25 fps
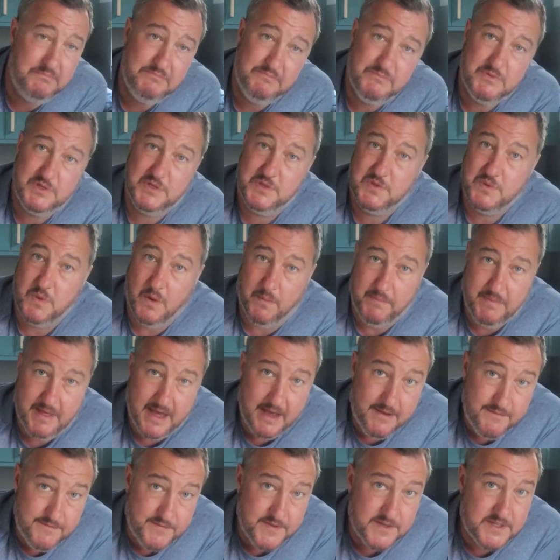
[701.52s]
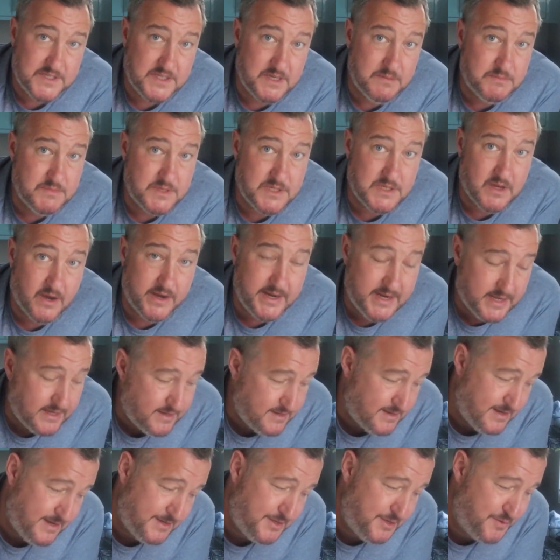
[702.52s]
Swap that for some
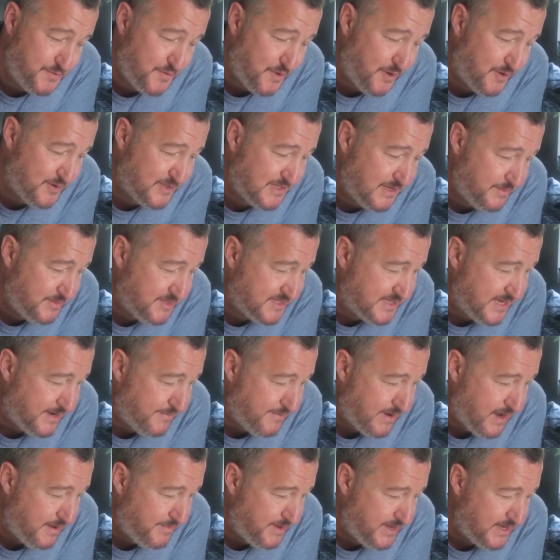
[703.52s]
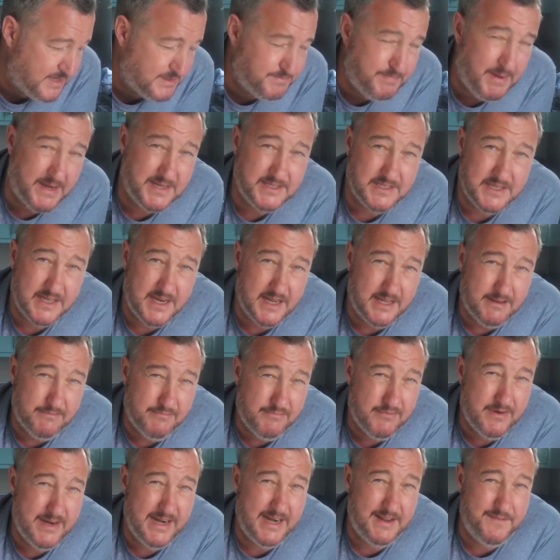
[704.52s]
cider, and you've got a Somerset rarebit. It's basically
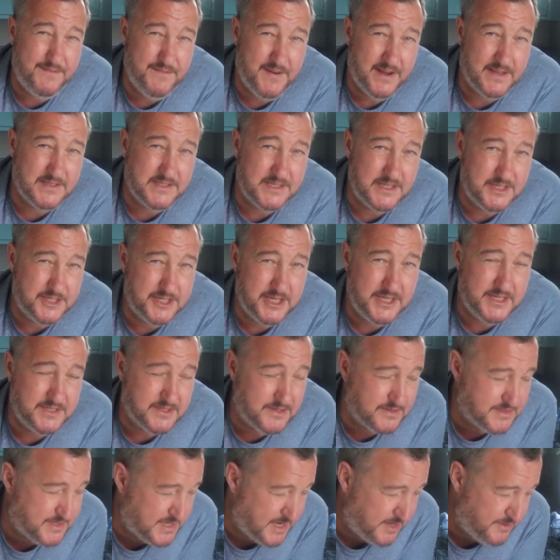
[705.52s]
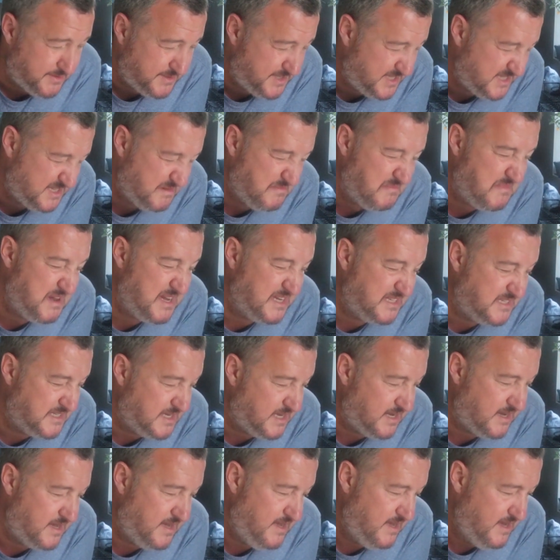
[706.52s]
really fancy cheese on toast. It's
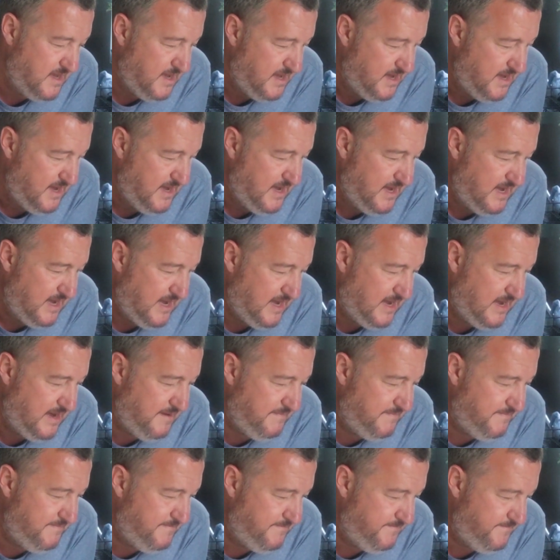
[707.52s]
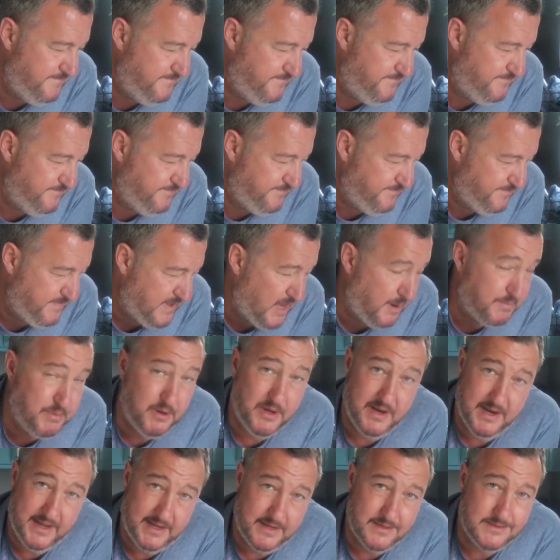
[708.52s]
amazing. I'll
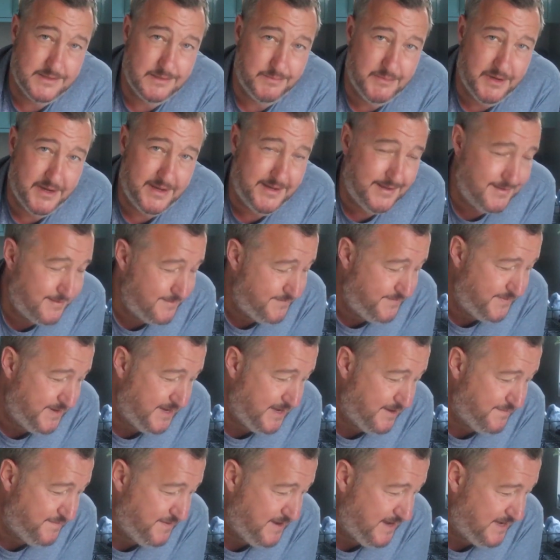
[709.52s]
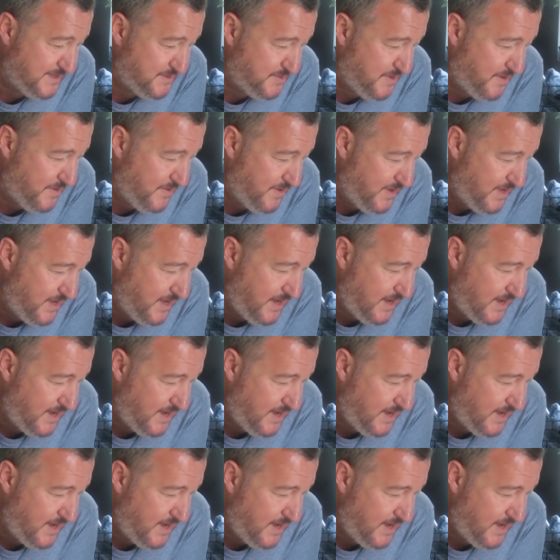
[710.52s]
put a link to my video for that as well.